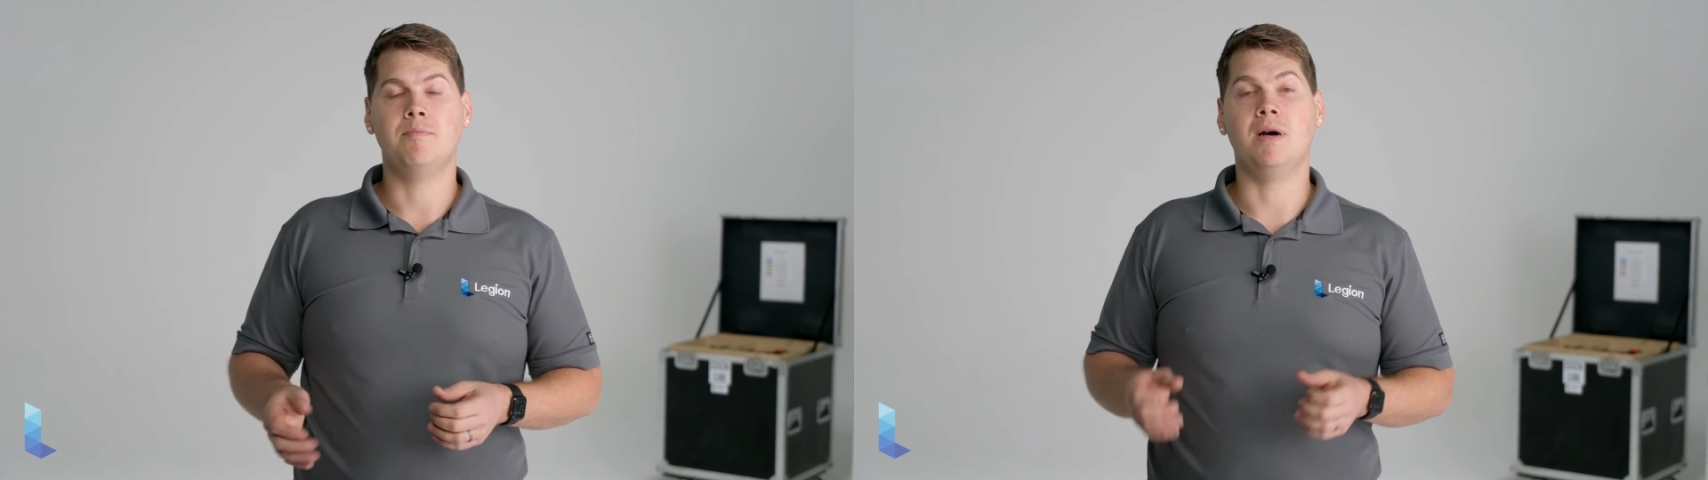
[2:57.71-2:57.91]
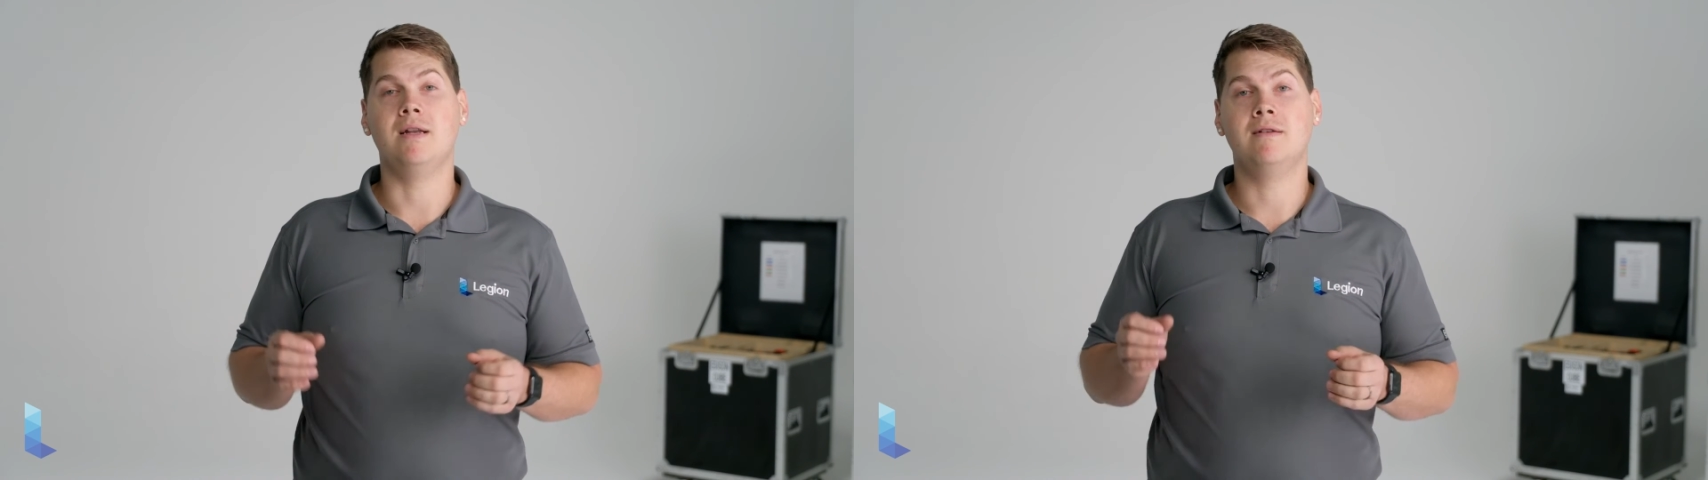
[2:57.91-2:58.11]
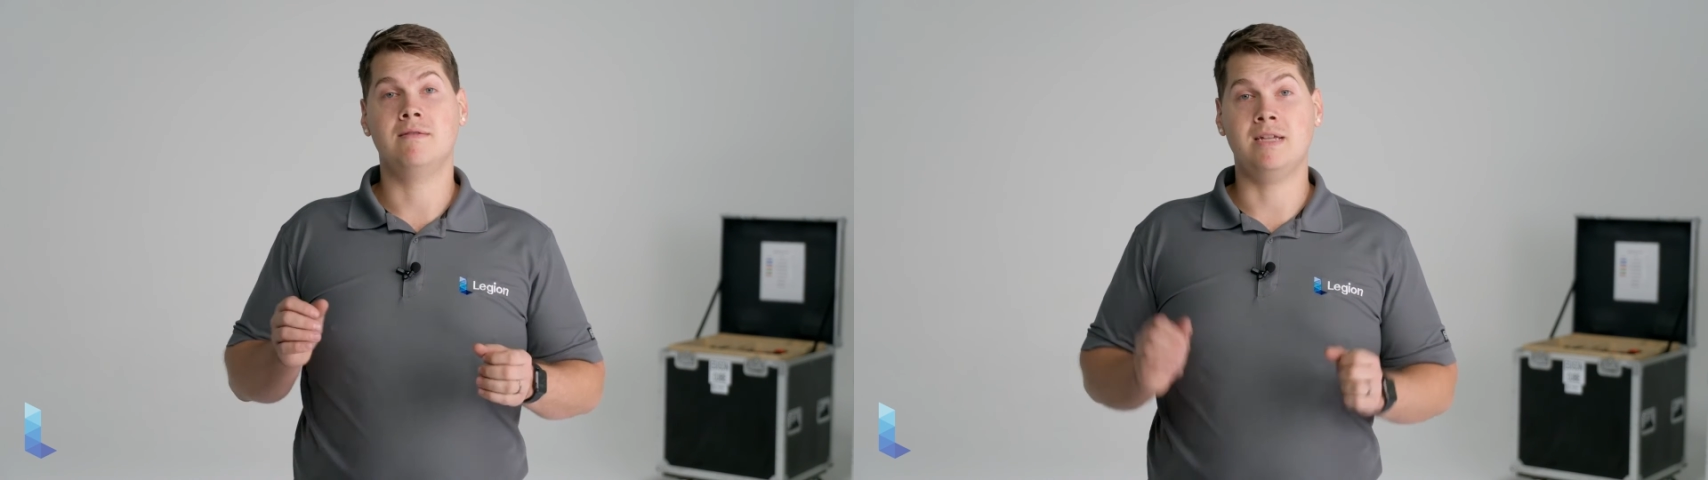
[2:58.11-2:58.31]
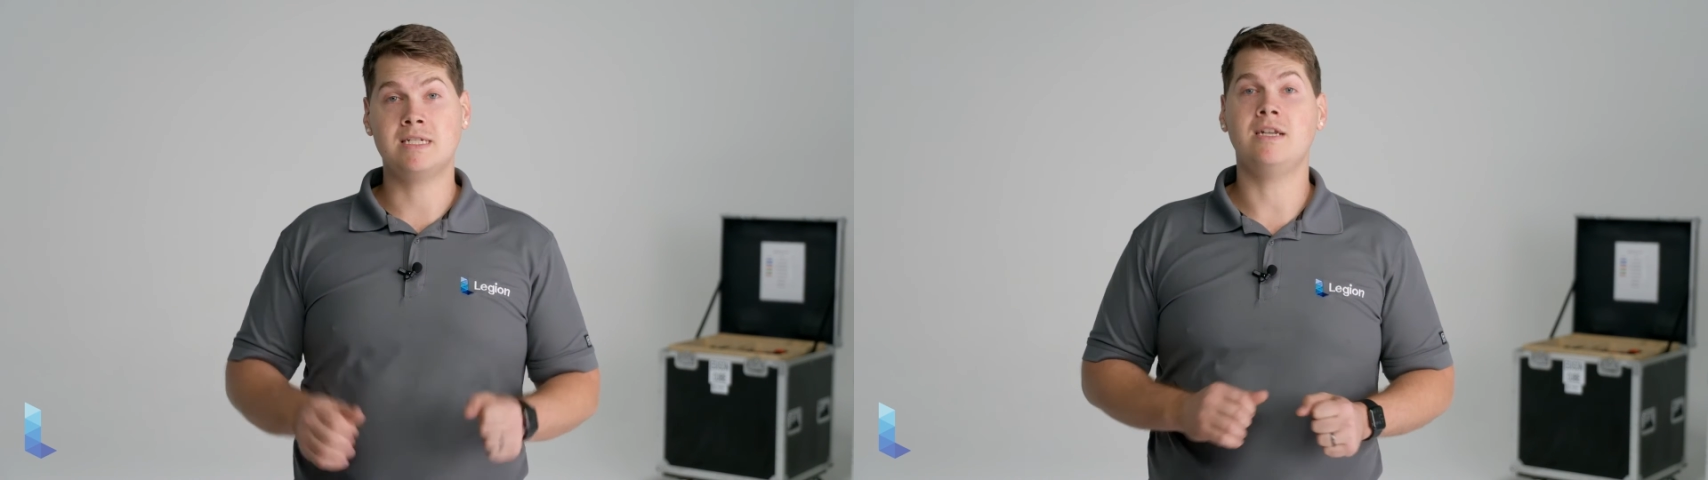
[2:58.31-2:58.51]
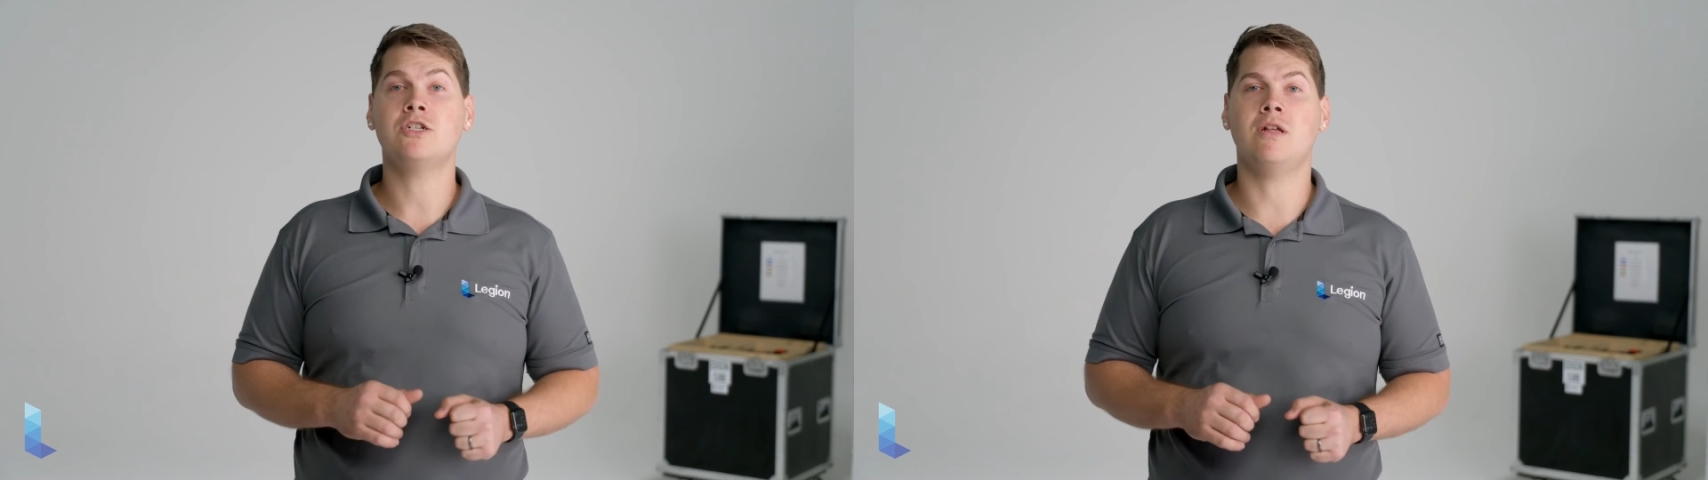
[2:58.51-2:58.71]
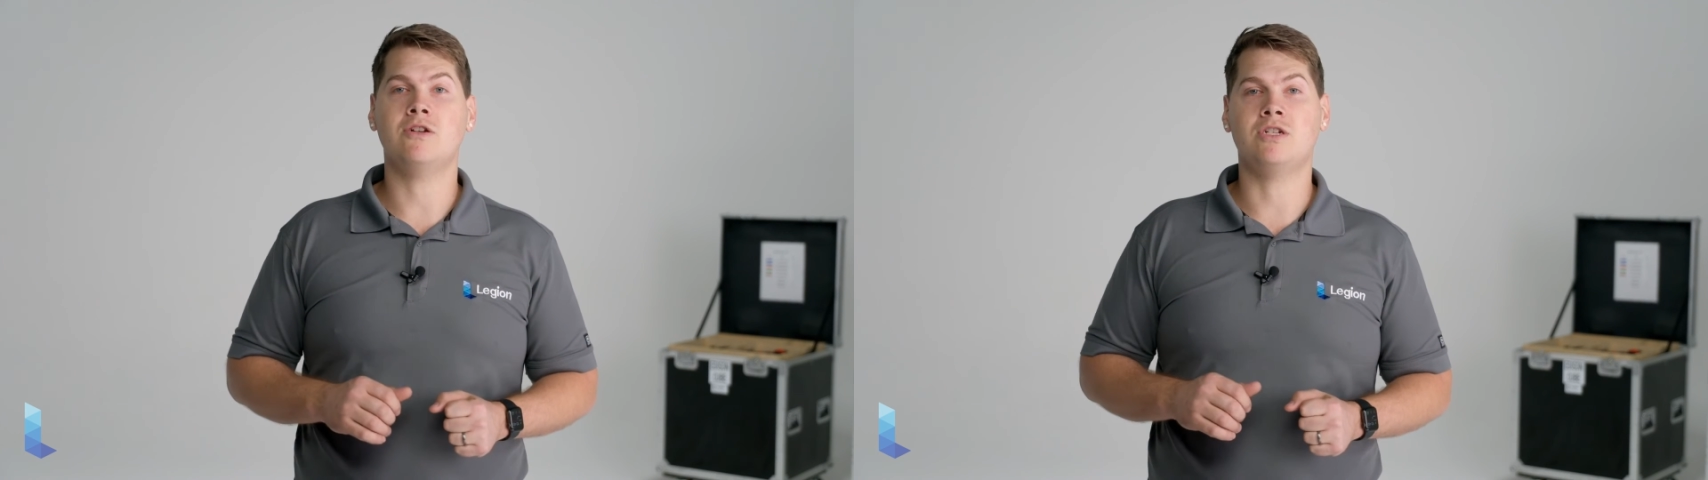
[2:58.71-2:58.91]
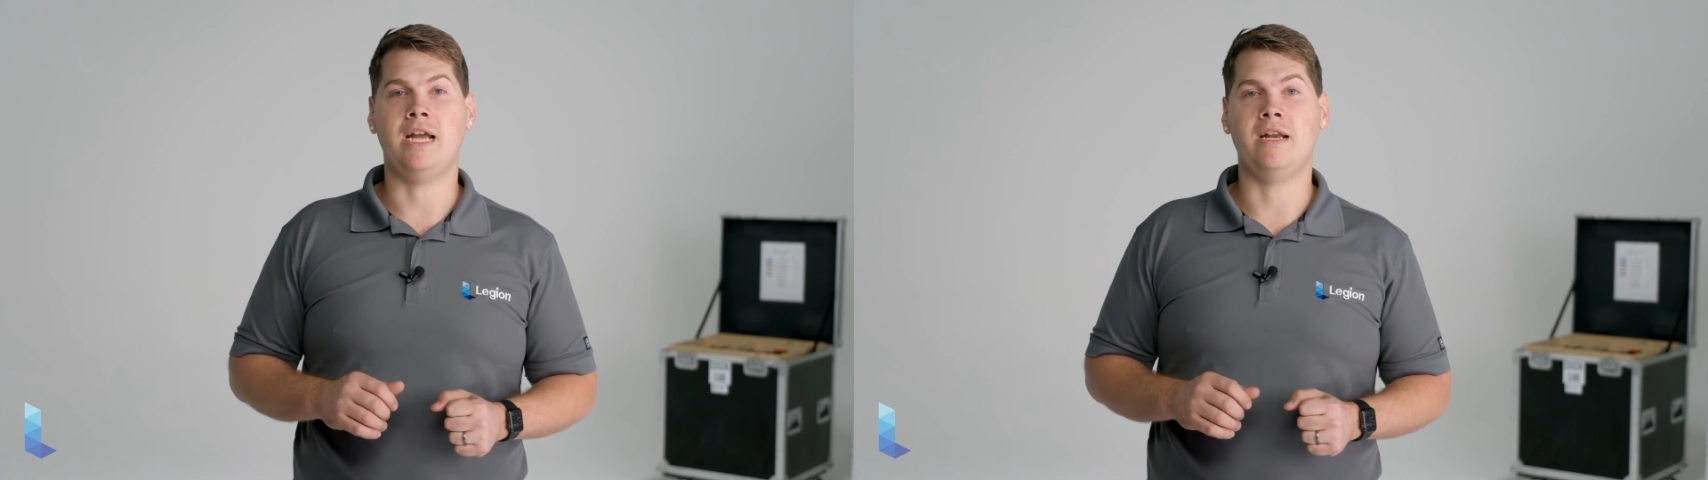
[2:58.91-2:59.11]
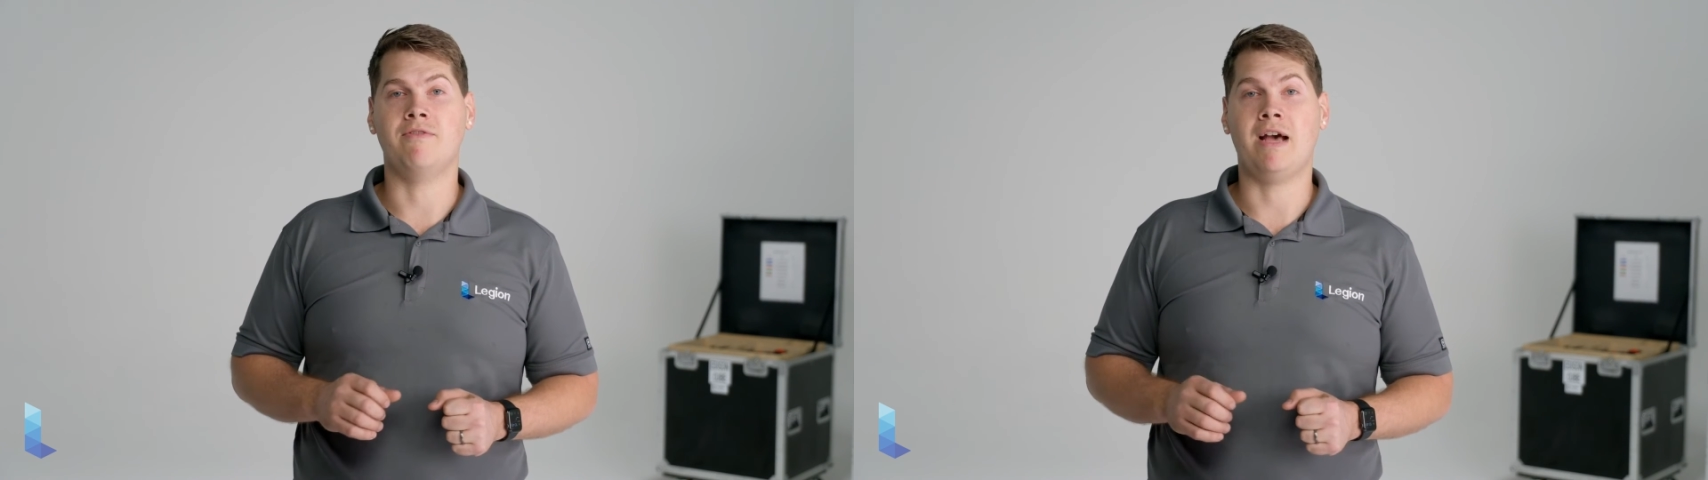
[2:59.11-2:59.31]
but this initial
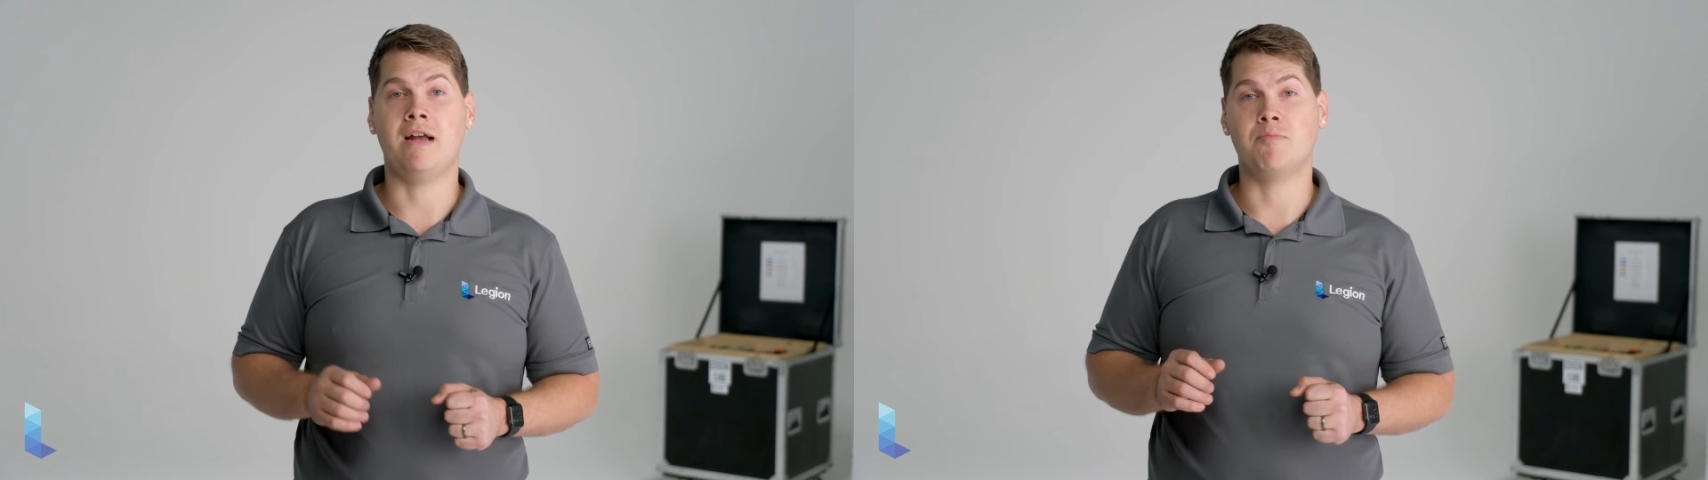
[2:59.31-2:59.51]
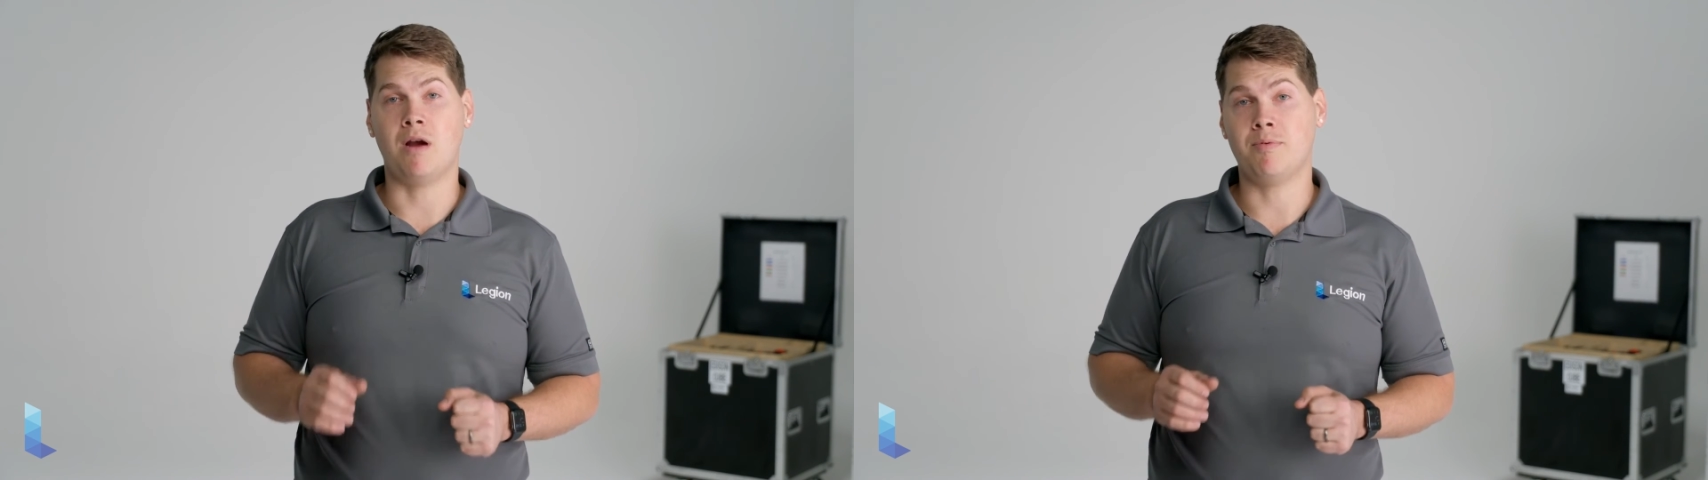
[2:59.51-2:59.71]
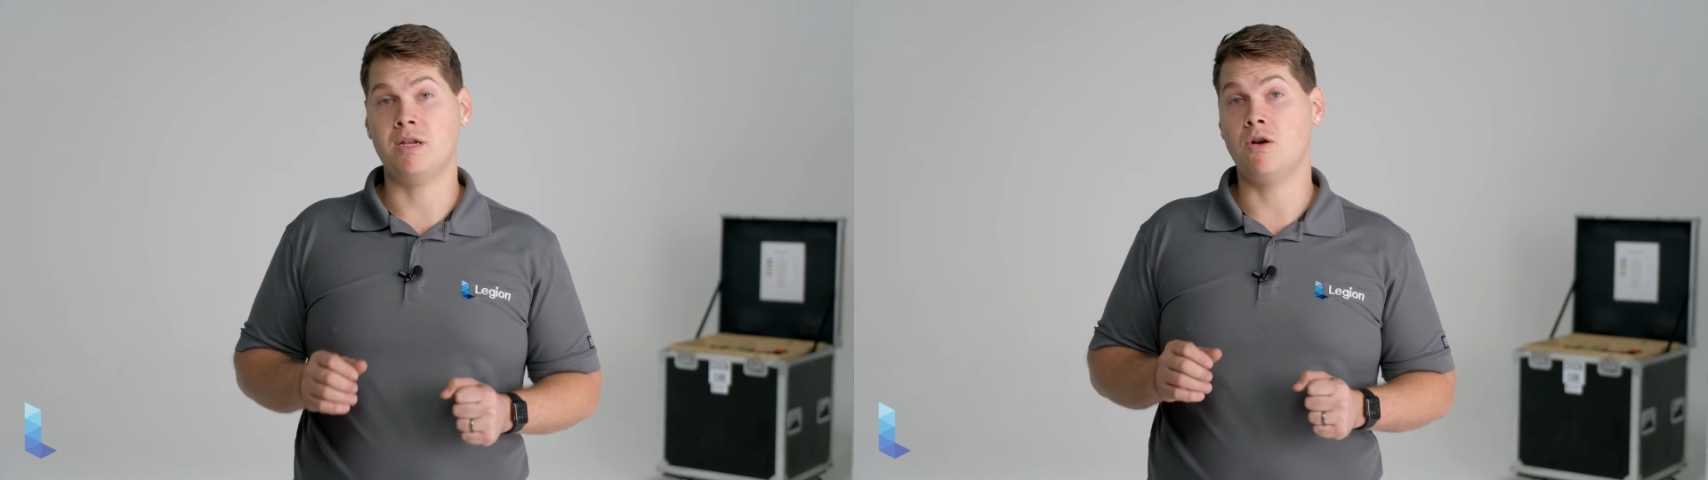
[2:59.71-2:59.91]
understanding of how to properly